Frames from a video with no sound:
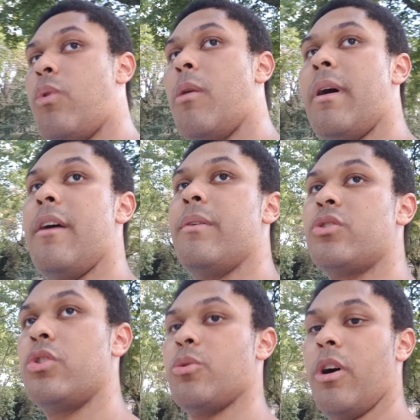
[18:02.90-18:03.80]
one of my was
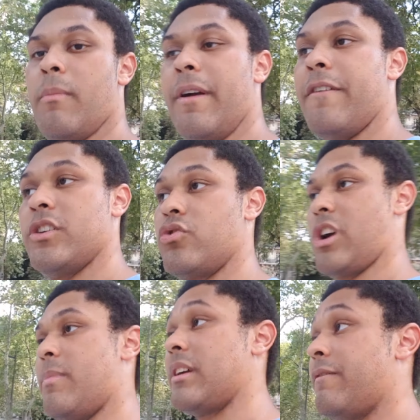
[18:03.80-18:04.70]
also one of my first
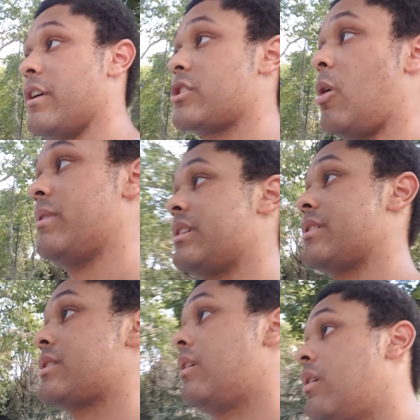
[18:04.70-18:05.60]
subscribers and first
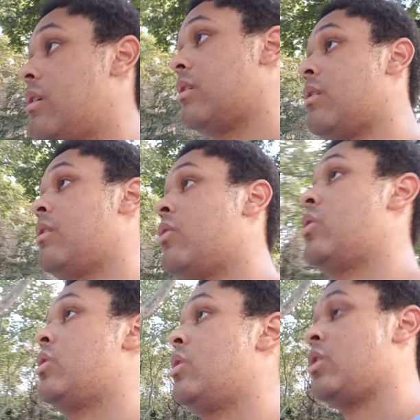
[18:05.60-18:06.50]
commenters.
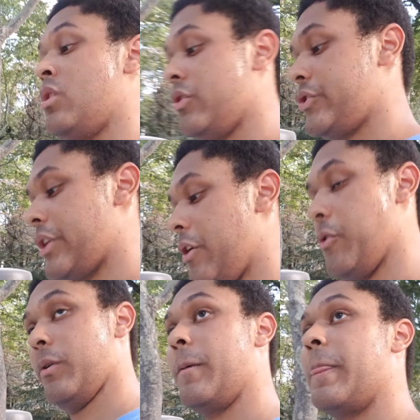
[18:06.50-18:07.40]
So,